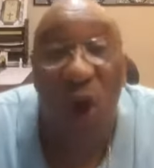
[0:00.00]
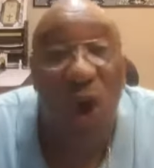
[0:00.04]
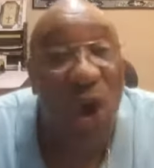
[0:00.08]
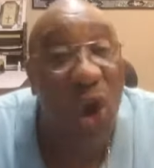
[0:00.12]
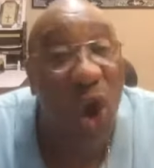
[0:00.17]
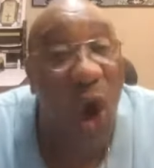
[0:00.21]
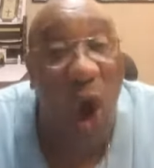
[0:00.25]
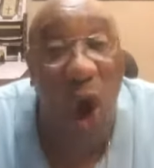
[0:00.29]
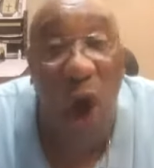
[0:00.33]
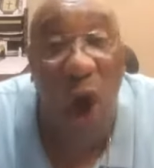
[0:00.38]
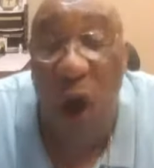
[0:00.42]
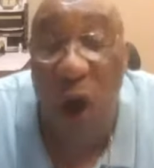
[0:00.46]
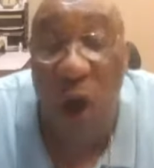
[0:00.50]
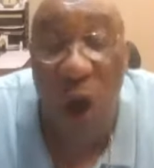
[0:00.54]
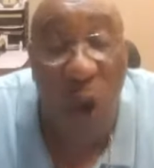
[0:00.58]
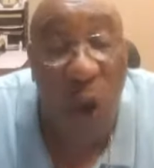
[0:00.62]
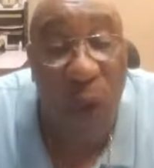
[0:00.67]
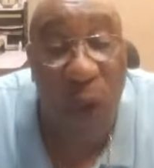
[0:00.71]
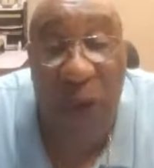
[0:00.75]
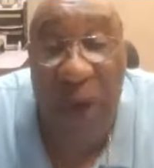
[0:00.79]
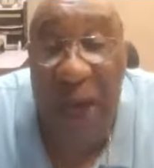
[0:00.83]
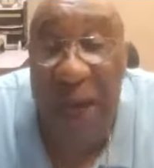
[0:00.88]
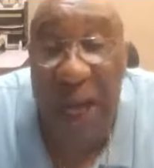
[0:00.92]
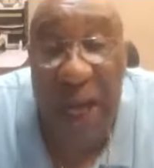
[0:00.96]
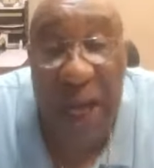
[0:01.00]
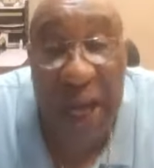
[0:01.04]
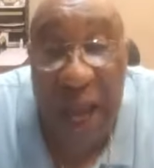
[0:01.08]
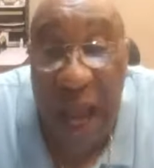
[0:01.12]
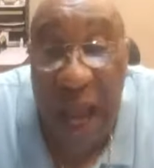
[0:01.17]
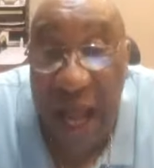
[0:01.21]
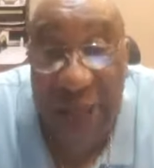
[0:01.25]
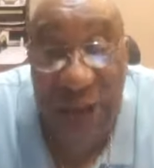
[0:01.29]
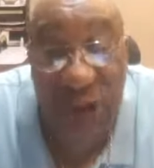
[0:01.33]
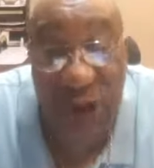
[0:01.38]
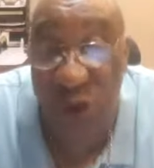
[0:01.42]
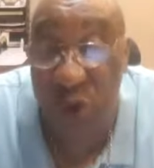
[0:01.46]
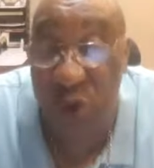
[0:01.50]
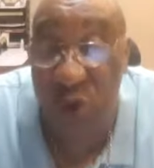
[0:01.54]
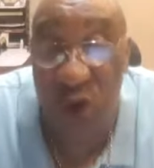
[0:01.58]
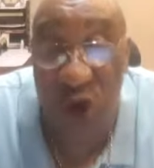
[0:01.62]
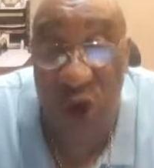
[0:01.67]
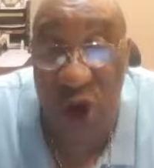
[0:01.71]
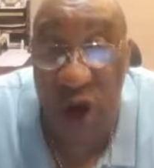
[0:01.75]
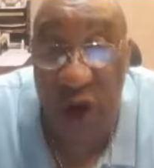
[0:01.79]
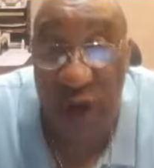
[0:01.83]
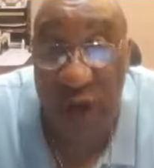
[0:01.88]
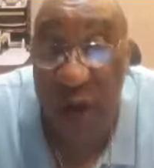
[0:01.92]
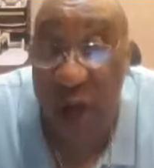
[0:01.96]
God already got you
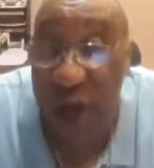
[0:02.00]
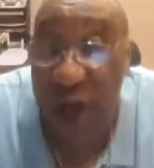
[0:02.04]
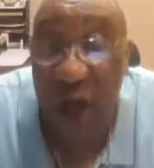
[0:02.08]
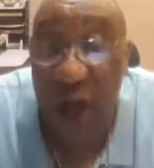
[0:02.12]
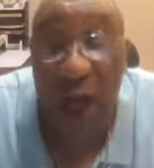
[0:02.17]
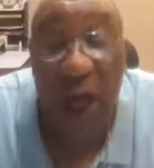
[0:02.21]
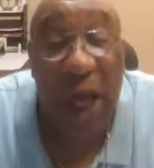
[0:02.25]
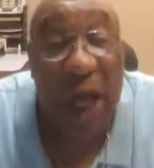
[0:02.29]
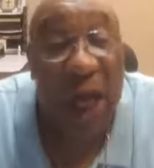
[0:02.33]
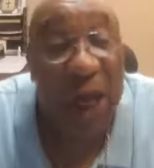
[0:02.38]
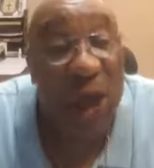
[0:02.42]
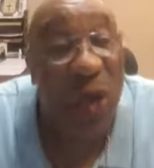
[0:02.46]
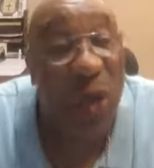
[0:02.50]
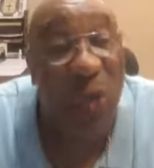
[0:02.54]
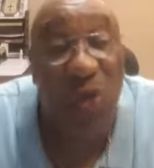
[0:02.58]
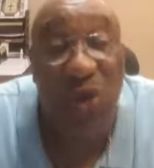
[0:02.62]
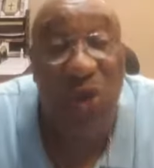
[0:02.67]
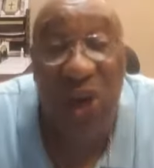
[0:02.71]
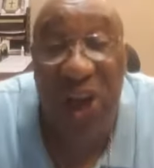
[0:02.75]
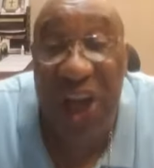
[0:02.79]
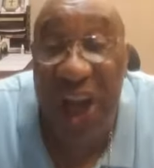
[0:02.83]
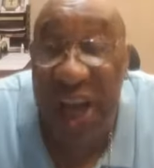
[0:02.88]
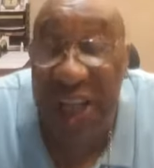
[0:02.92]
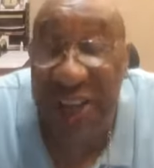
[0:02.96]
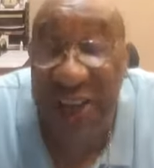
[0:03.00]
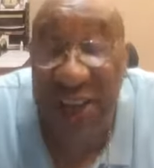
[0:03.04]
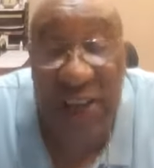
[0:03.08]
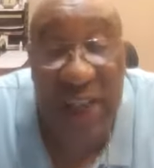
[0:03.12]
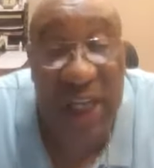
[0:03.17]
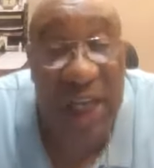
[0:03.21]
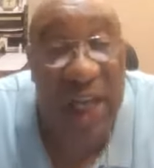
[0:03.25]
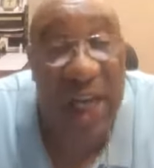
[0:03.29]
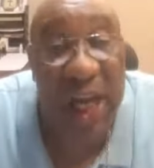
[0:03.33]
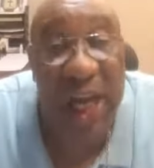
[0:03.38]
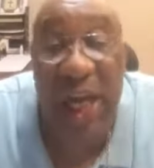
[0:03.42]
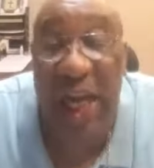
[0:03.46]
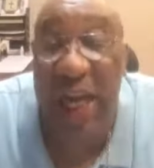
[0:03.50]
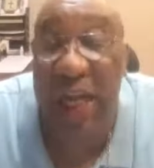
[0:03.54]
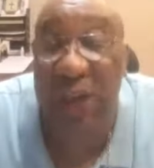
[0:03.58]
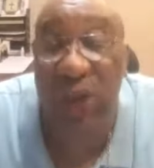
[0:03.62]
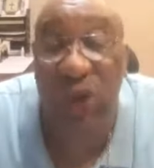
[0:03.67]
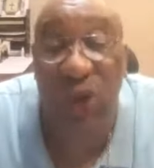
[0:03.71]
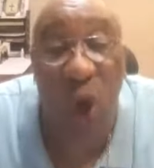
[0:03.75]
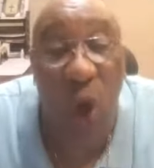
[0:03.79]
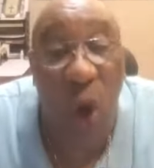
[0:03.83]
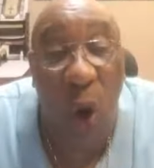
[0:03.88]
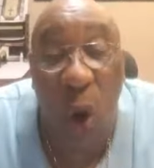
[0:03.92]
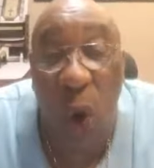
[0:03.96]
covered. Your destiny
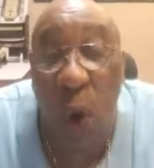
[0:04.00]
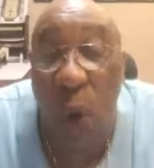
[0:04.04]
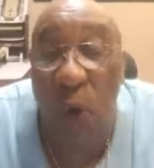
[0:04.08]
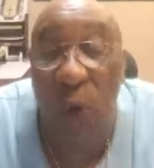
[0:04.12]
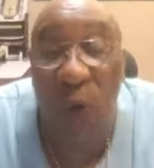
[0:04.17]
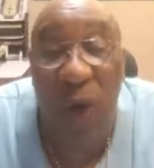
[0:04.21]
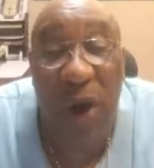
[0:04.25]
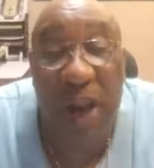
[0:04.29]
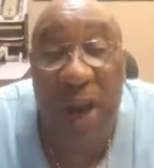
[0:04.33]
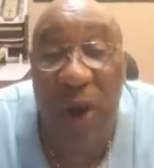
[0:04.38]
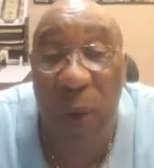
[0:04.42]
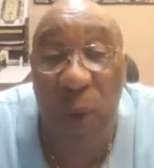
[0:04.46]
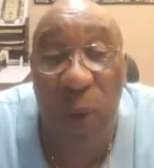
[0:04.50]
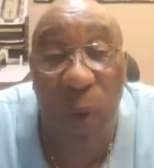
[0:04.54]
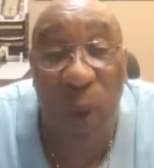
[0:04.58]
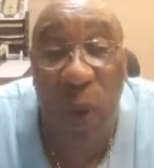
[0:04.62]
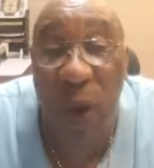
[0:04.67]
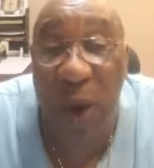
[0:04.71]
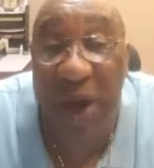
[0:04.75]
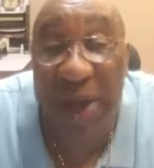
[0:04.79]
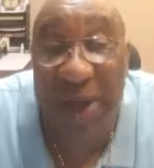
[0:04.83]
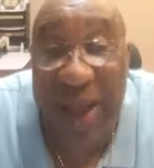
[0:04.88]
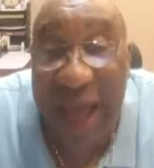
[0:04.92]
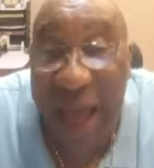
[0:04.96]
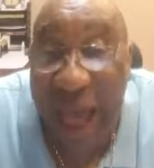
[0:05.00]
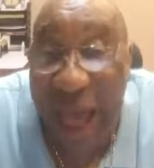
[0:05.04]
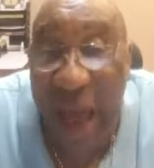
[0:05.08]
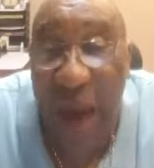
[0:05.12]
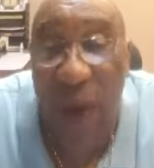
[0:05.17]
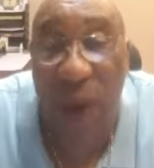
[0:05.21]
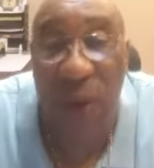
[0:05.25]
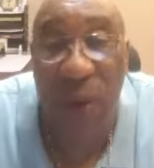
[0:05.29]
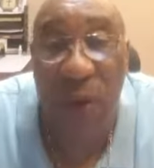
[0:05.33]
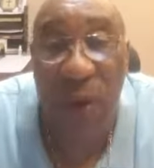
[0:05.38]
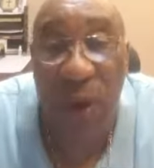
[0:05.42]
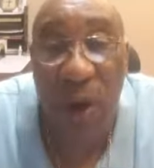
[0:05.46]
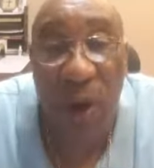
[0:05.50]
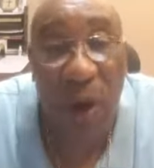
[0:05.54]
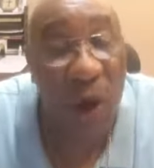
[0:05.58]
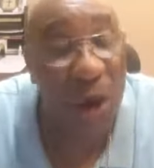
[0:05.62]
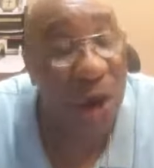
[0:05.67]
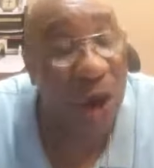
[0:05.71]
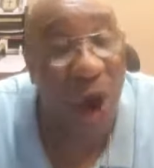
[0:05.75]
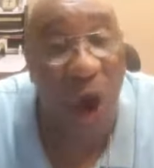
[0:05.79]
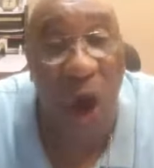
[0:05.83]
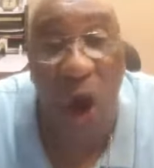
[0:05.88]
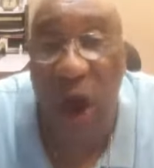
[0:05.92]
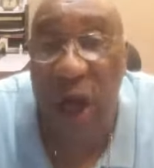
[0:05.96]
is already worked out.
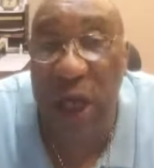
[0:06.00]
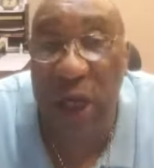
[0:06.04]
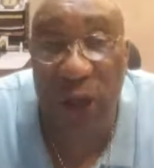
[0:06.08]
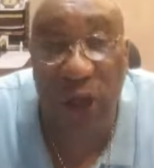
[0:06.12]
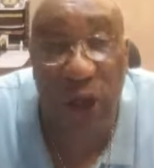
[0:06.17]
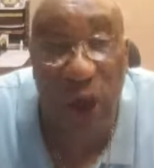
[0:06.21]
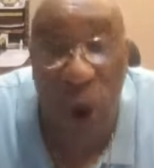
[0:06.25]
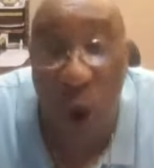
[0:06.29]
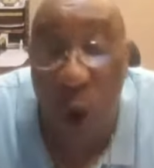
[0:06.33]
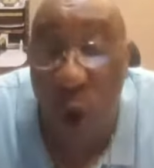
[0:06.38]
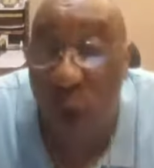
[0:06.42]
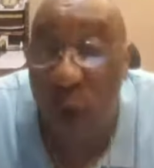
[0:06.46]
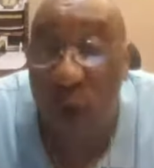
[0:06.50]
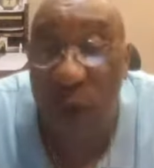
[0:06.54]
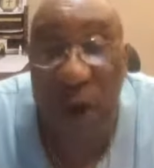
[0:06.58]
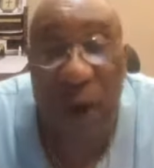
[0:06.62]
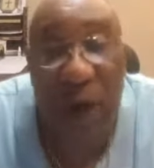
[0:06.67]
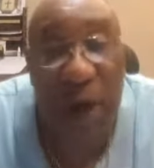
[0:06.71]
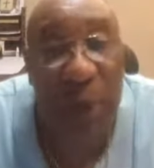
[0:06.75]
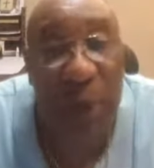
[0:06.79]
God has already